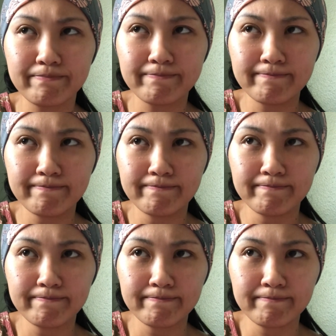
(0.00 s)

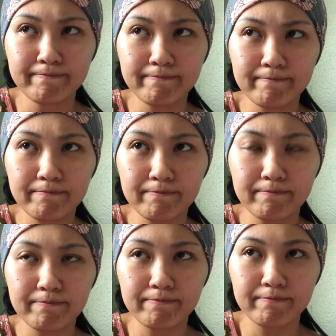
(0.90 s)

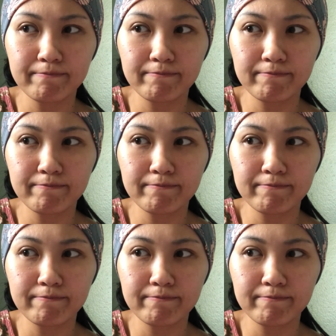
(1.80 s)
Nobody speaks.